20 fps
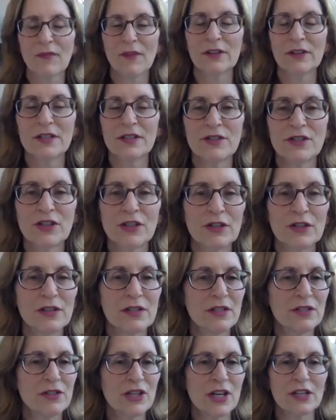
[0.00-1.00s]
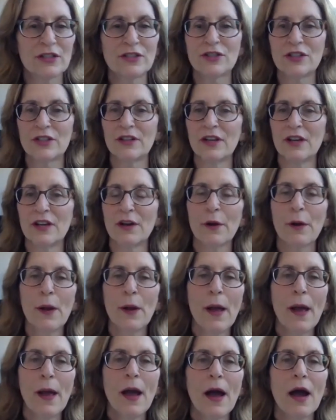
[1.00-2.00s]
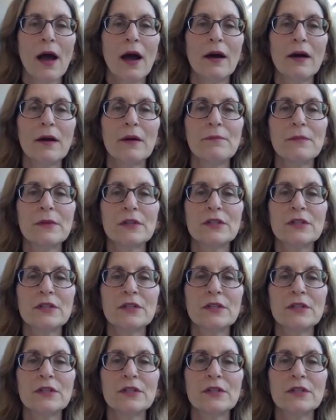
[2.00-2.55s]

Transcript: that's such a good suggestion there um,